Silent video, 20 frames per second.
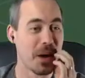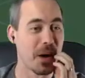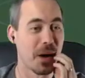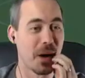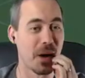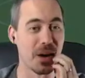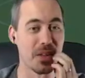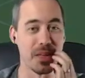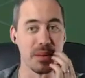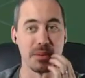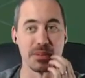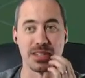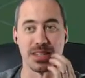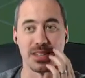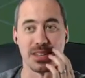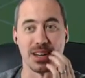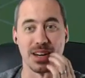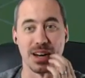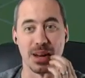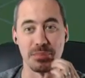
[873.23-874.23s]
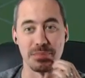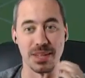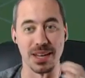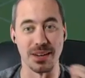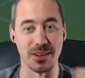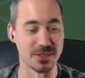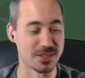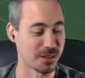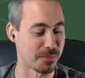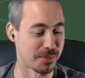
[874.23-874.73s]
Oh, they must have done an update
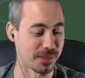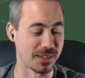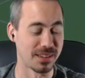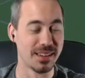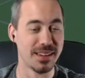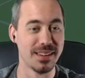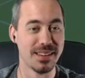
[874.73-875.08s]
or something.